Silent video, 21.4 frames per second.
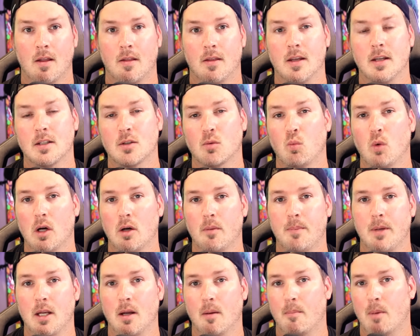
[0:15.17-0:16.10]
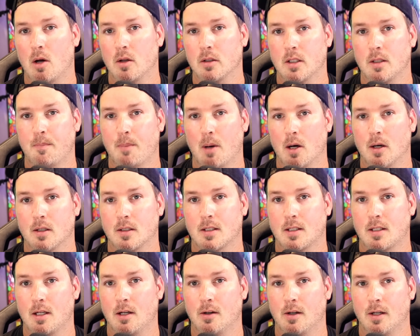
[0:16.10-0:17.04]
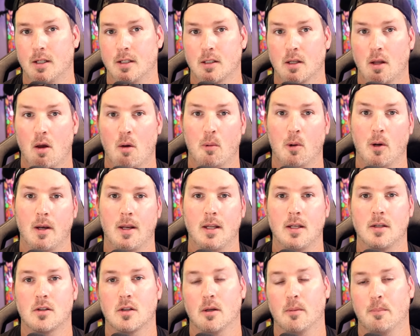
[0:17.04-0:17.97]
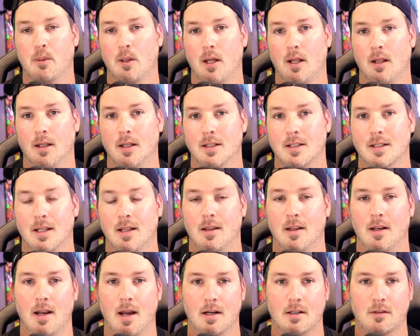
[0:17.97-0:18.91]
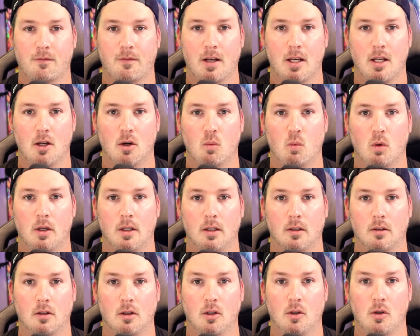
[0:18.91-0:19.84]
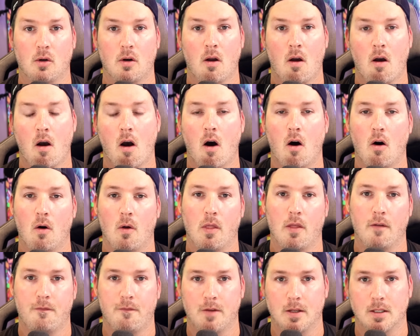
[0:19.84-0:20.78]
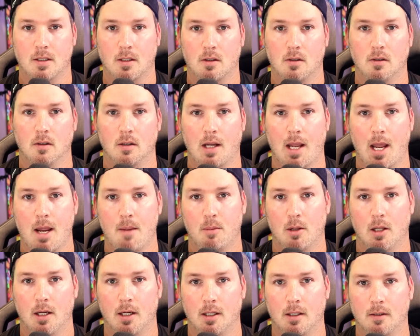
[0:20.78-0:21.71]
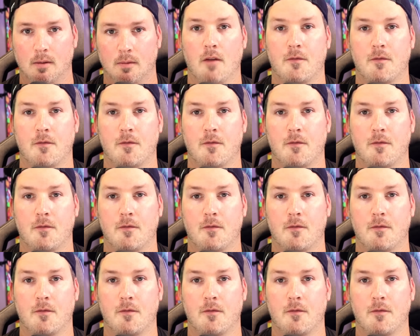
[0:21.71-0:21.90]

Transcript: This will be a multi-part series put into a playlist, and the next video will include all of the physical cabling.